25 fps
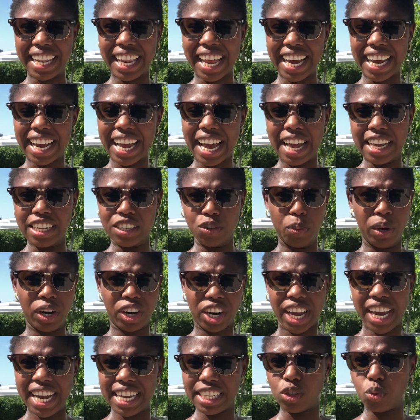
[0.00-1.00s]
Like as we are
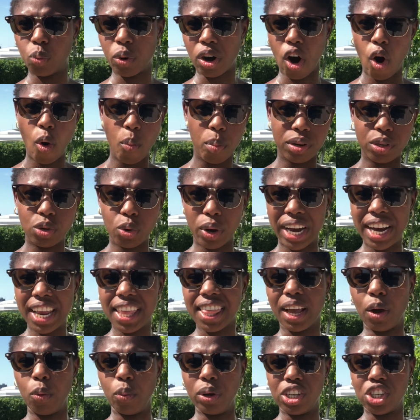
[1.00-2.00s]
kids, we're open to anything.